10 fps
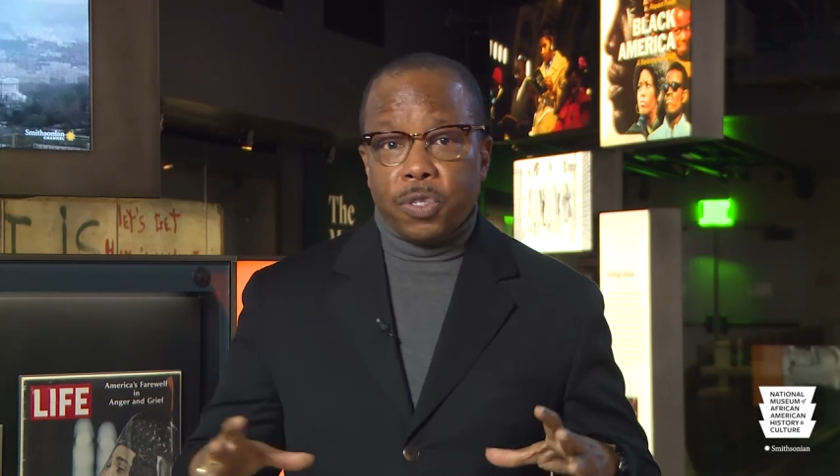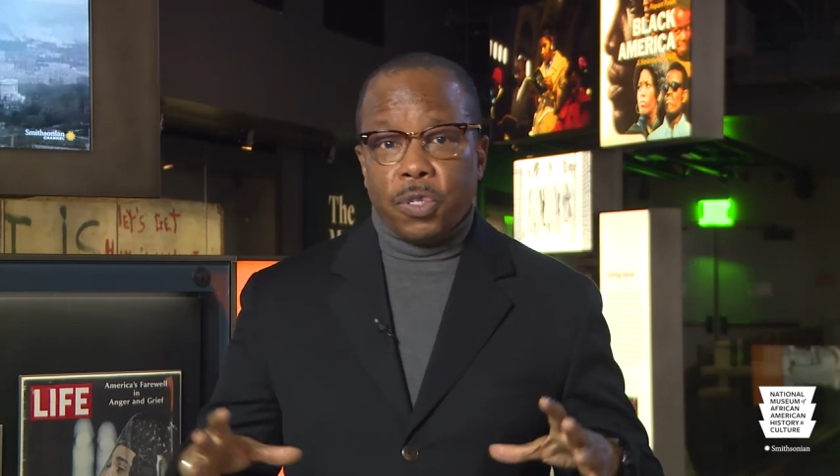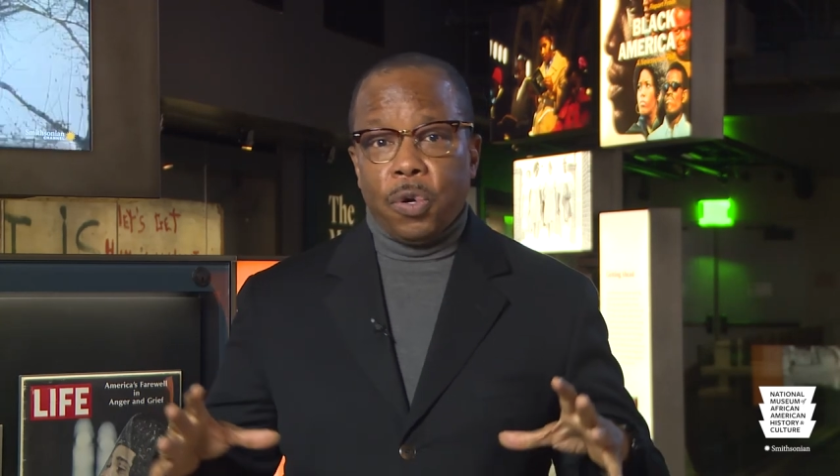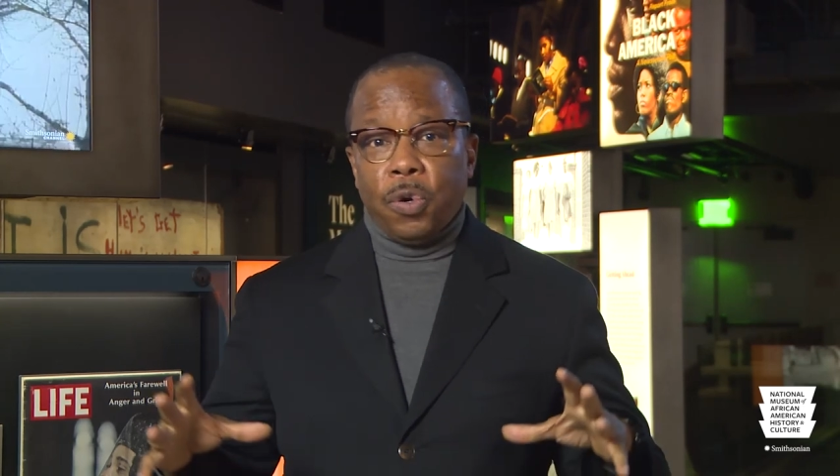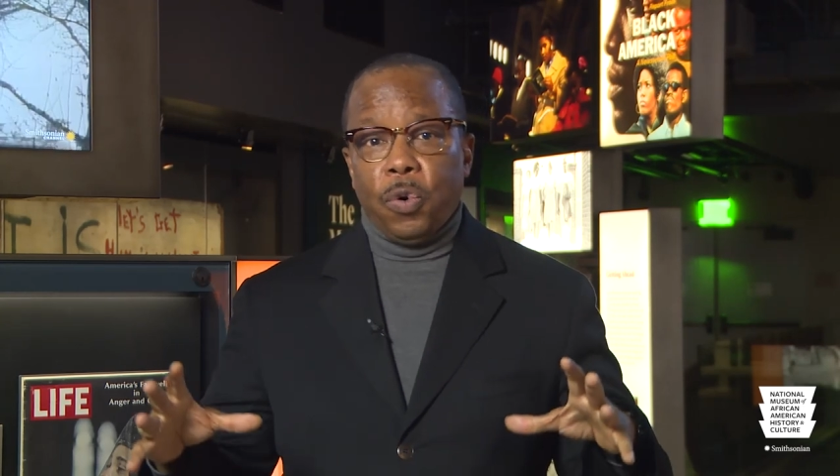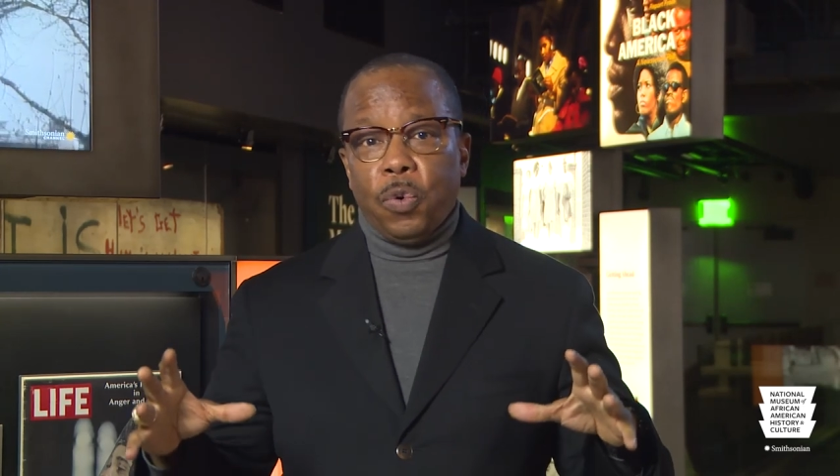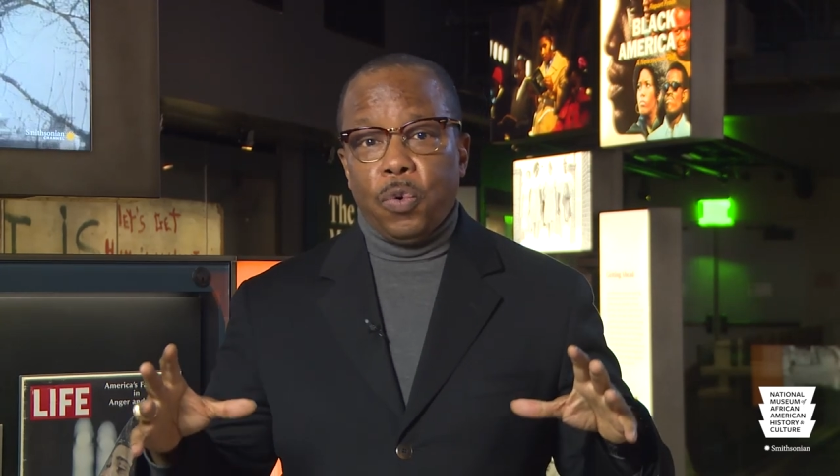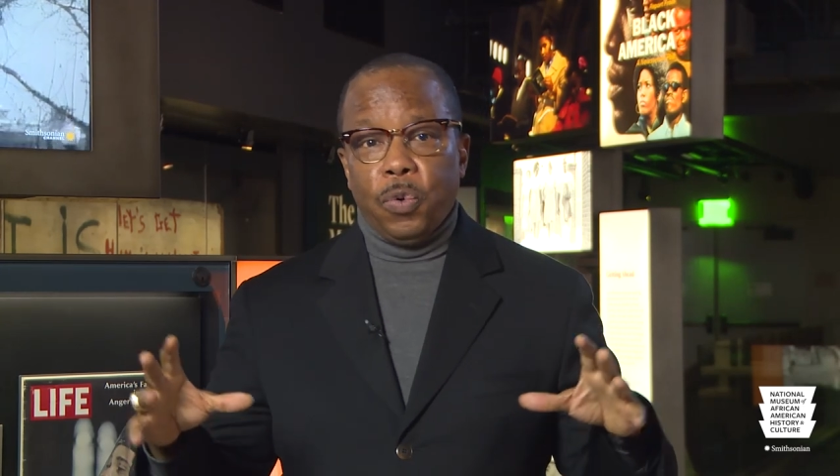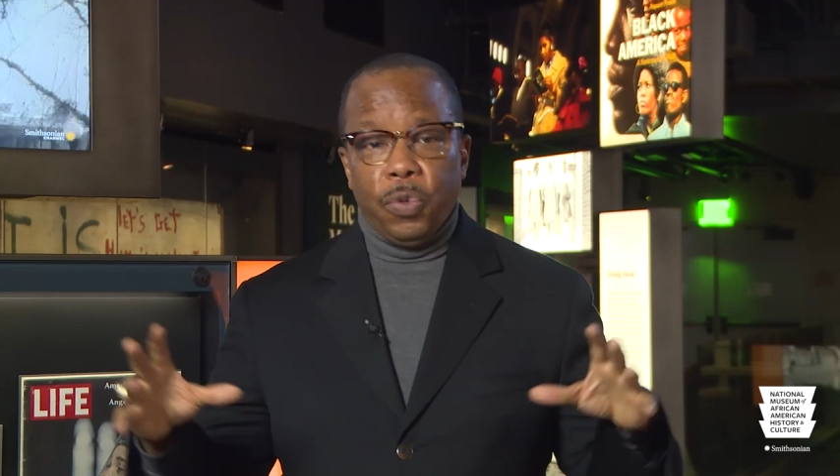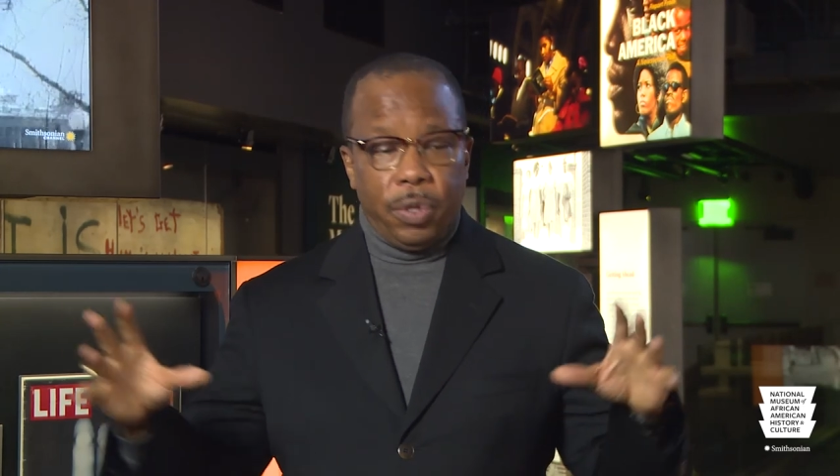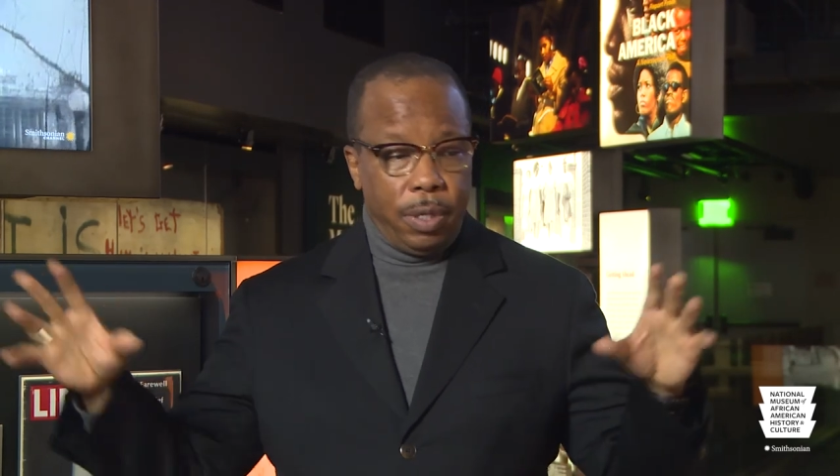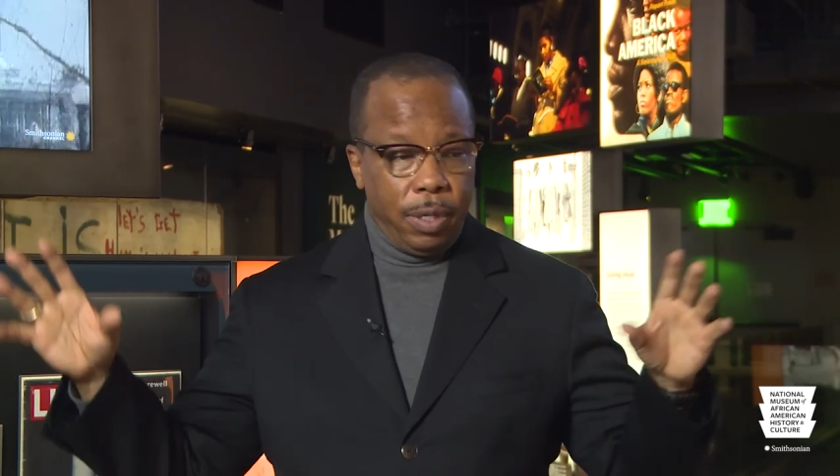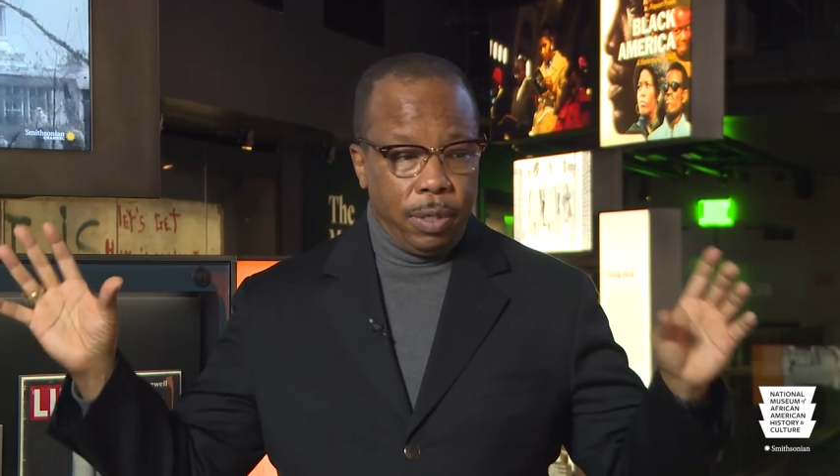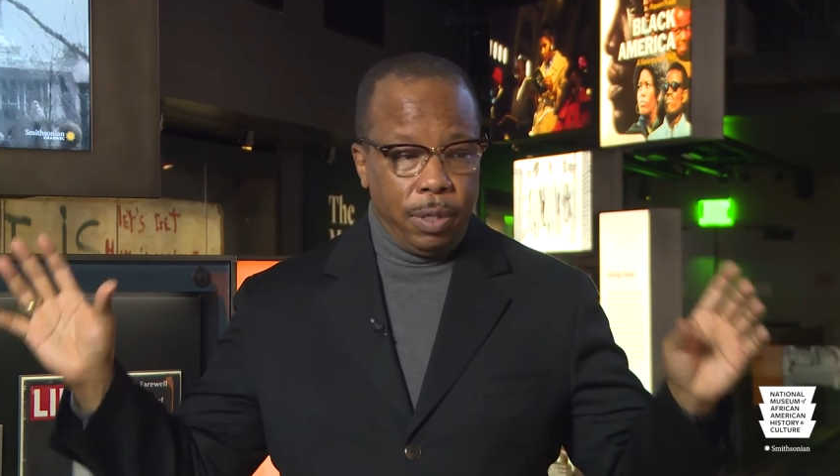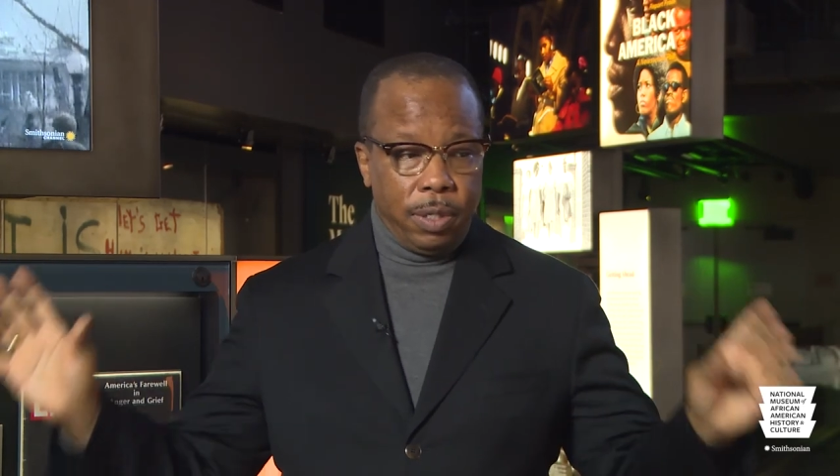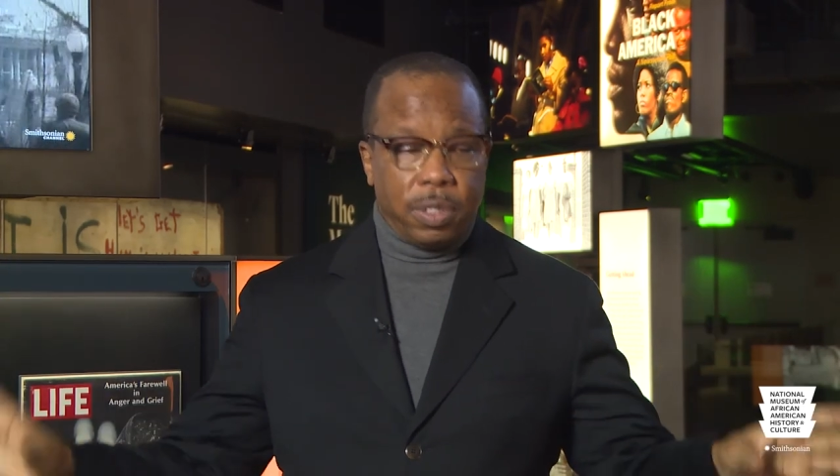So the